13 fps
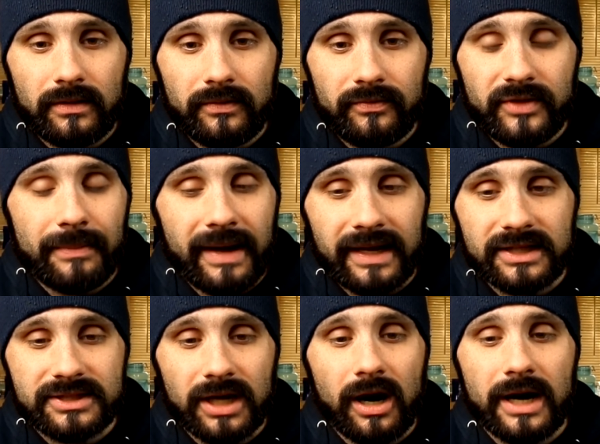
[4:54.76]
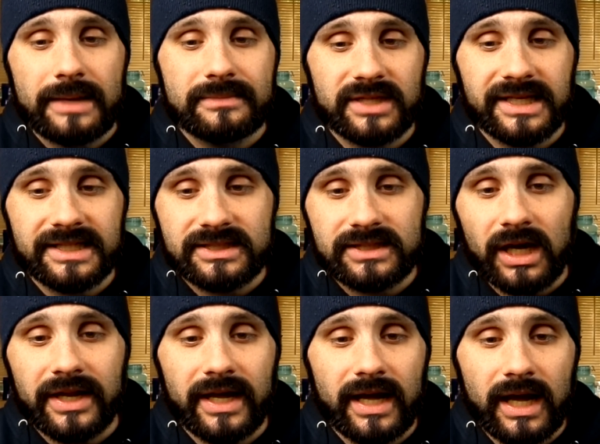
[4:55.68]
The amount of times that he's done
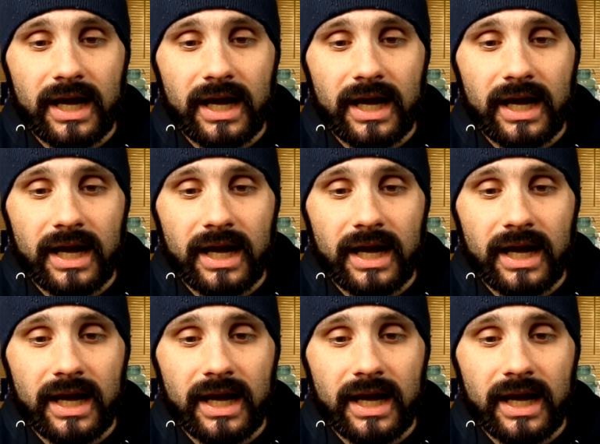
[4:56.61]
it